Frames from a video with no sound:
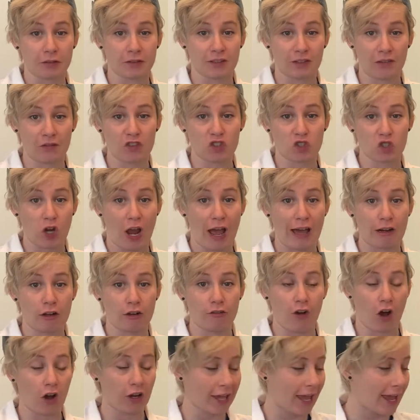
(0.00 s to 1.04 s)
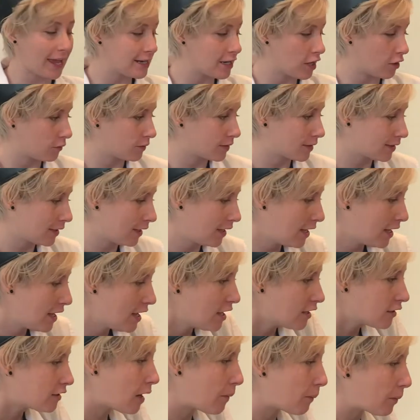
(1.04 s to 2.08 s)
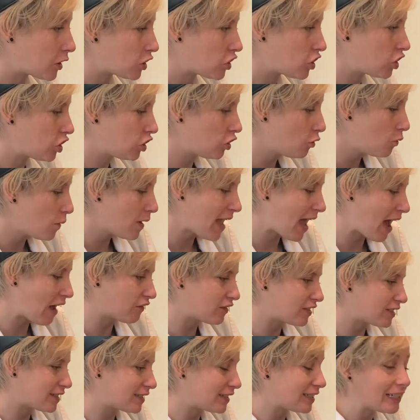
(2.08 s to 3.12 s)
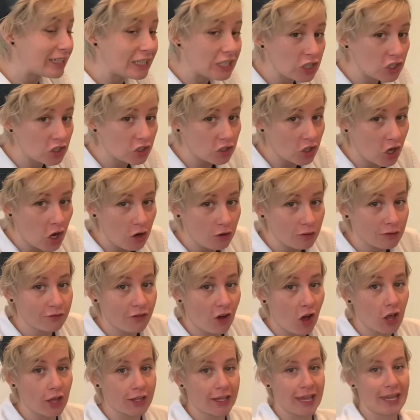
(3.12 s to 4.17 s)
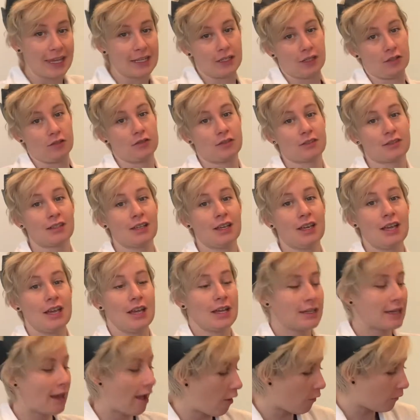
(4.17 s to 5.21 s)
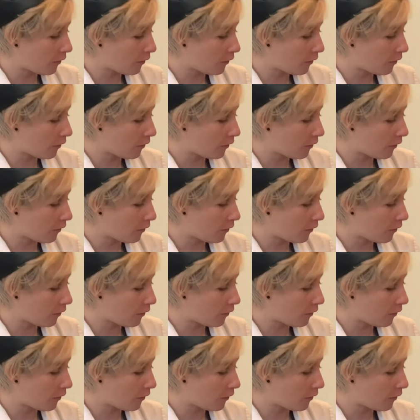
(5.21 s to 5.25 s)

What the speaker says: of stratovolcanoes. Number two, we have cinder cone volcanoes. Now,